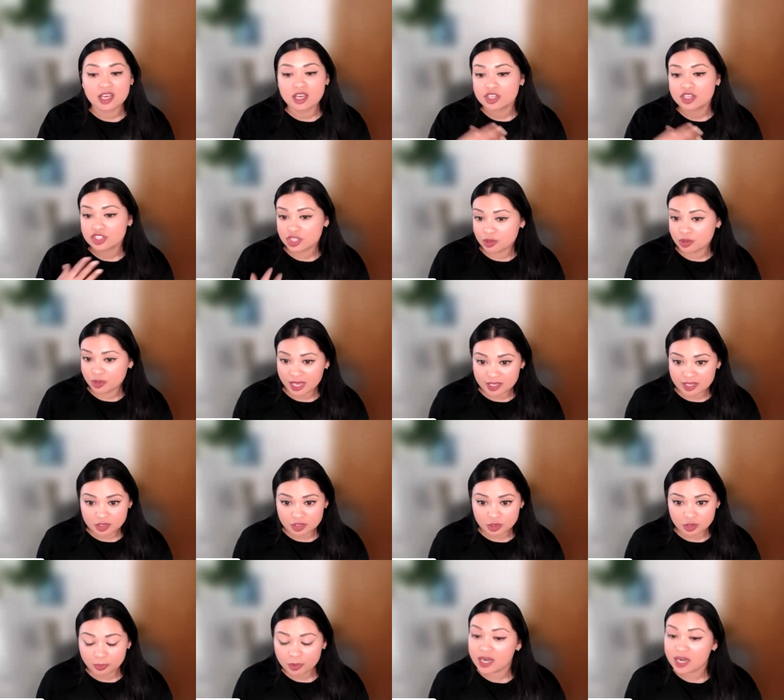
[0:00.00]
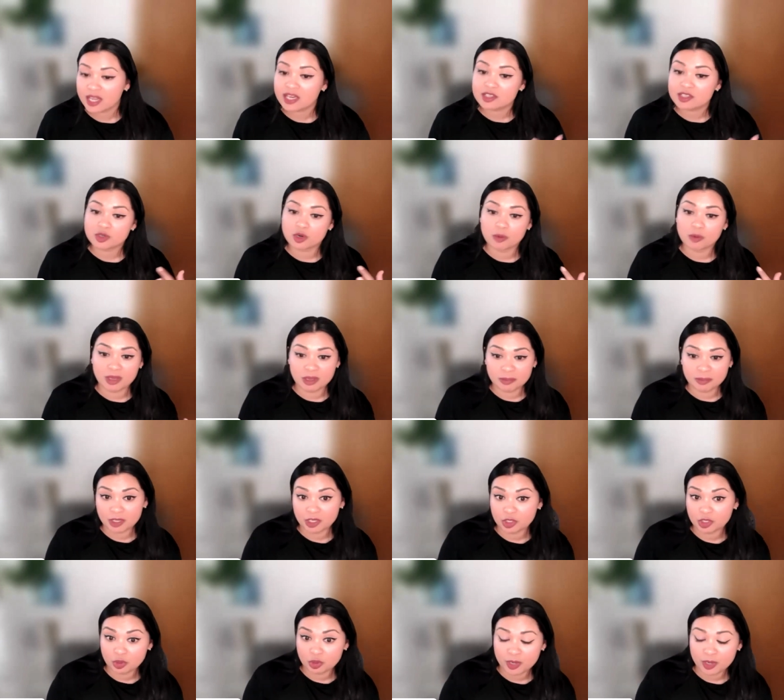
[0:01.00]
showcase new products or maybe a
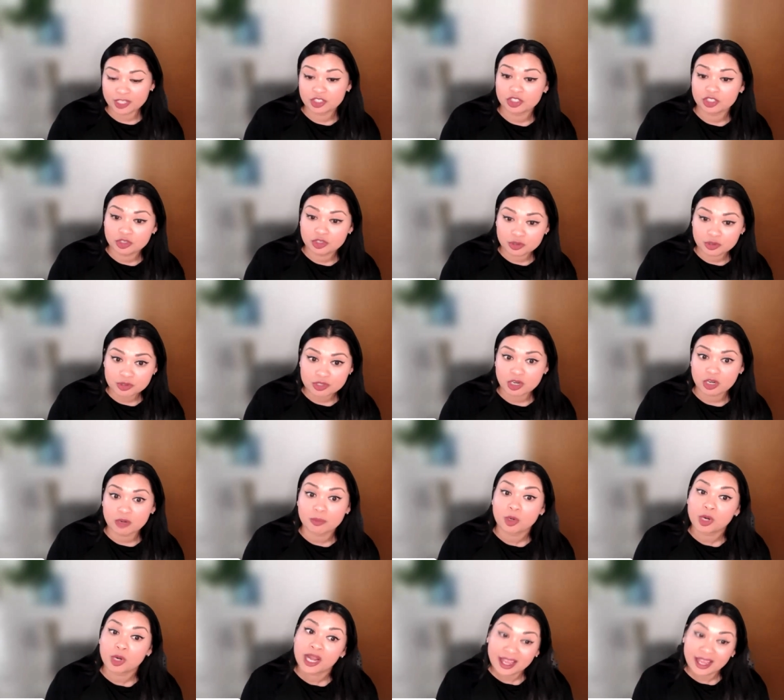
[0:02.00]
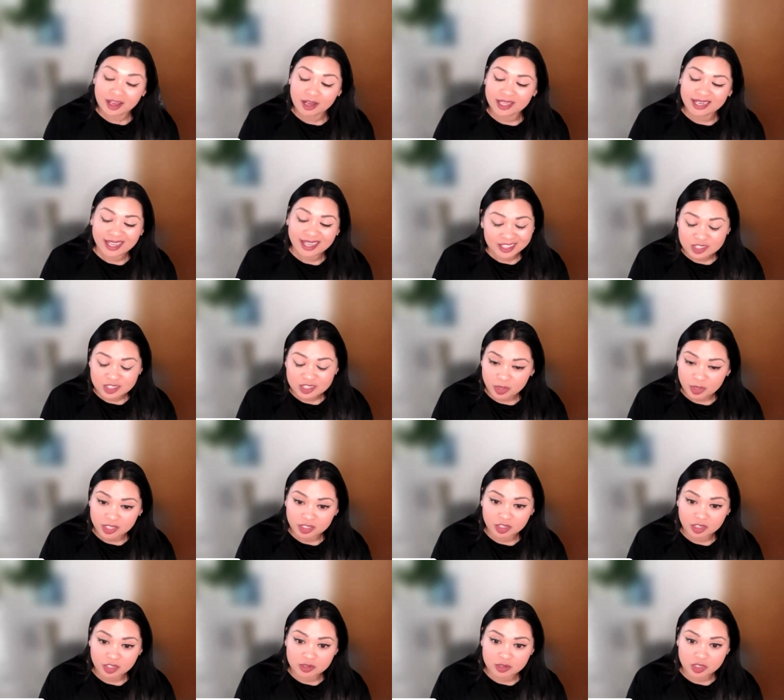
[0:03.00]
new way to use or a more enhanced way to
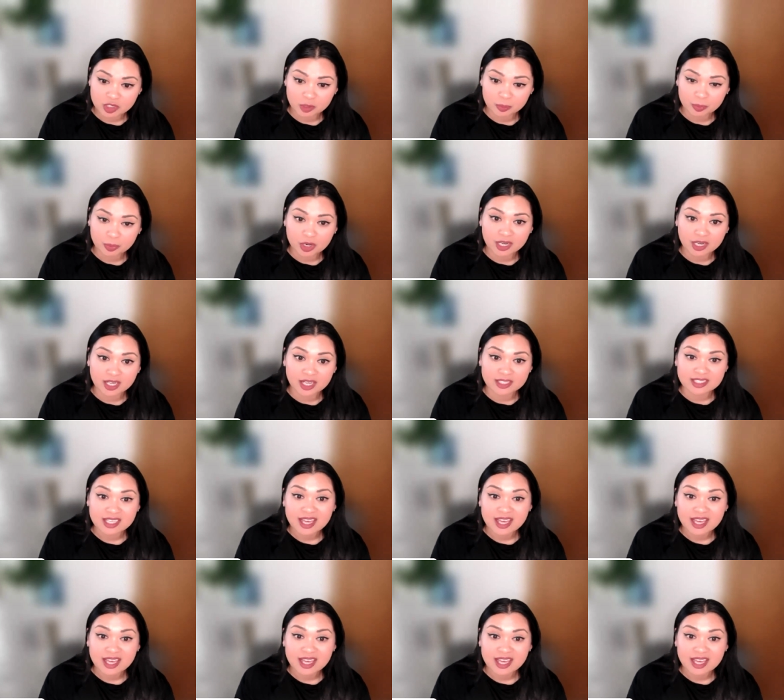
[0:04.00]
use your product.